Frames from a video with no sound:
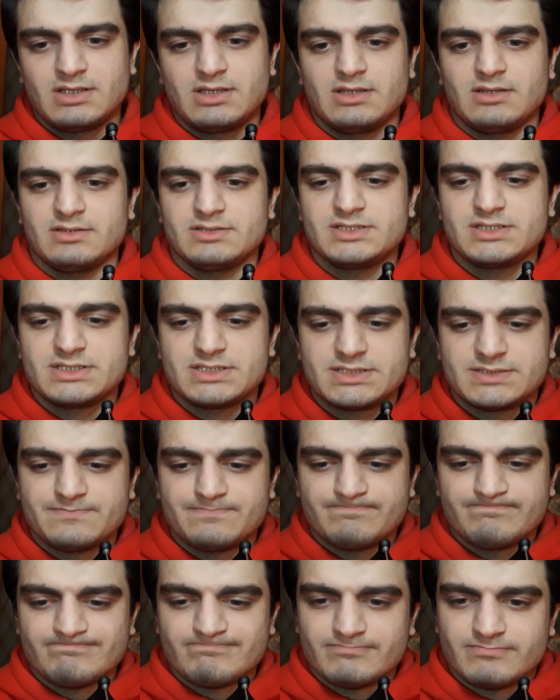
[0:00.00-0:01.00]
And just
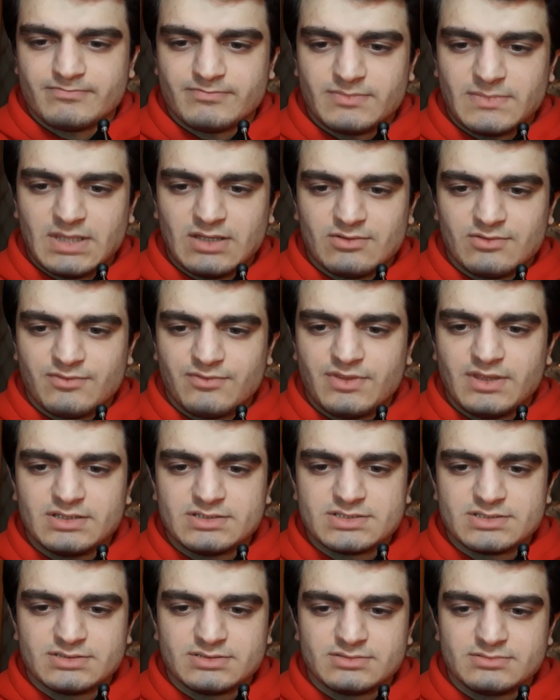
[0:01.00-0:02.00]
thing
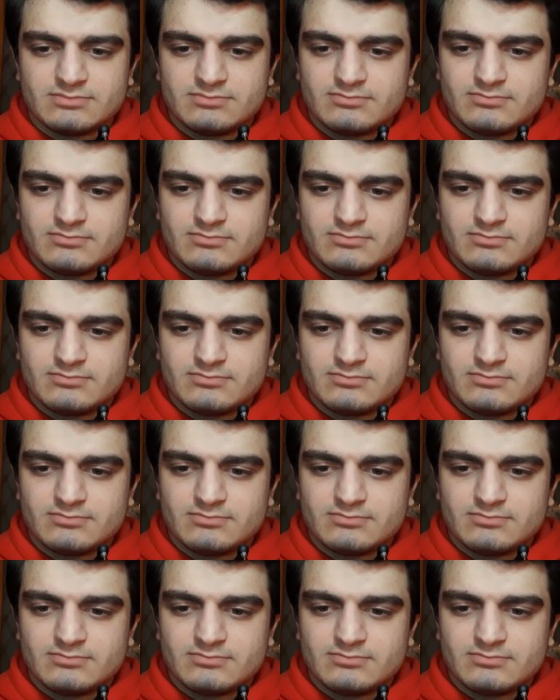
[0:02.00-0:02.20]
to